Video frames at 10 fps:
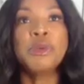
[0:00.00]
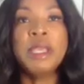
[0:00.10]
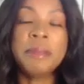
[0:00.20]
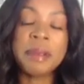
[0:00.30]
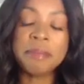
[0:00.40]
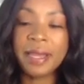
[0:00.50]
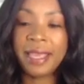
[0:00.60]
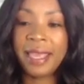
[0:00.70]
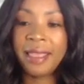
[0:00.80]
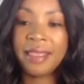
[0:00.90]
the treatment
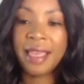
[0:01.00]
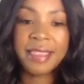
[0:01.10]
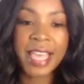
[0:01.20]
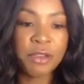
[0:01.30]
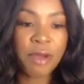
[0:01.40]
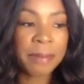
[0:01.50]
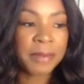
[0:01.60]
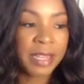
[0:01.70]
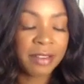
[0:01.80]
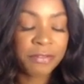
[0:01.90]
plan that you
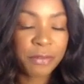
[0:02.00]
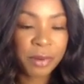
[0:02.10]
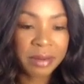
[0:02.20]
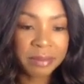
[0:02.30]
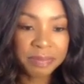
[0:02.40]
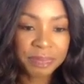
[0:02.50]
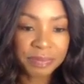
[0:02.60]
opted in for.